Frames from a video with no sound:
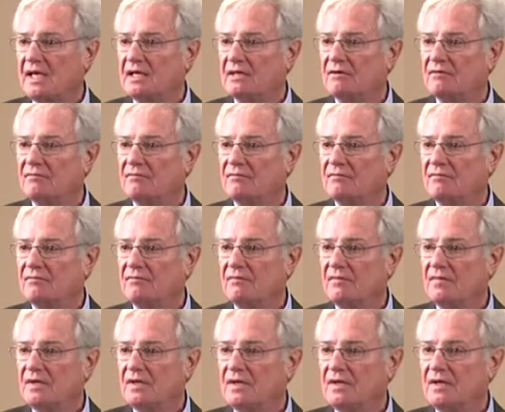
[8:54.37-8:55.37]

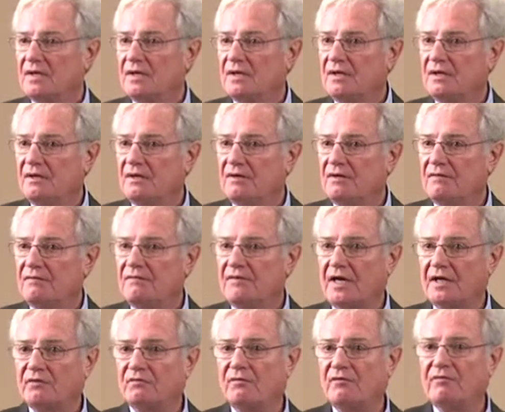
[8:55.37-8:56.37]
In
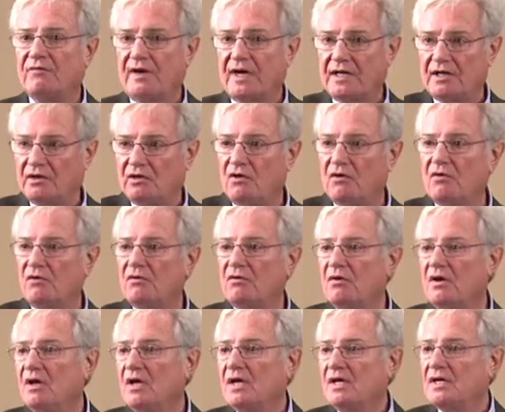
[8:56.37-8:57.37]
fact, we'll find
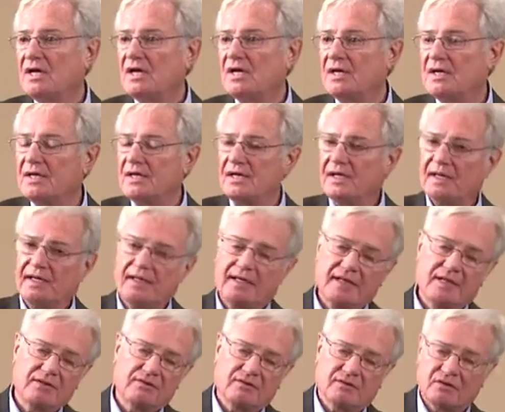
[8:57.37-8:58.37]

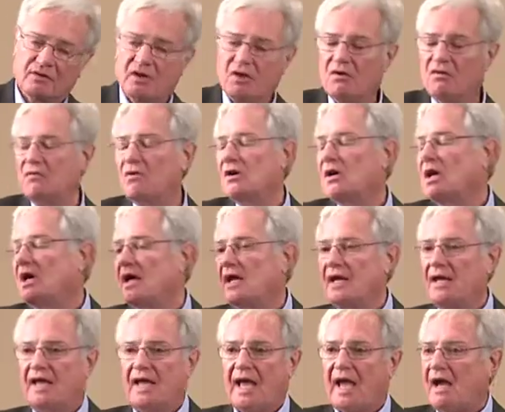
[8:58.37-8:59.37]
either low or
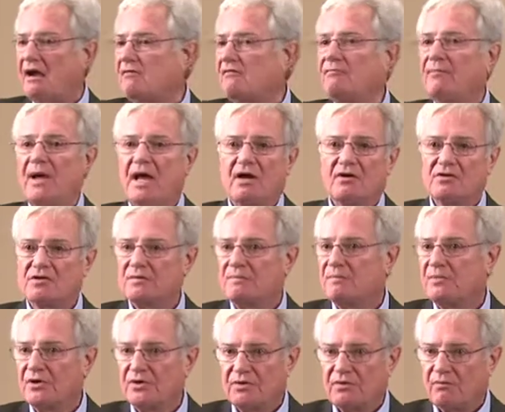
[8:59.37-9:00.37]
out of bounds
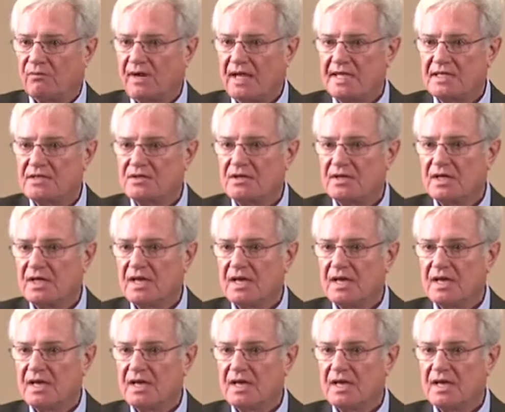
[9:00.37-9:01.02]
birth weights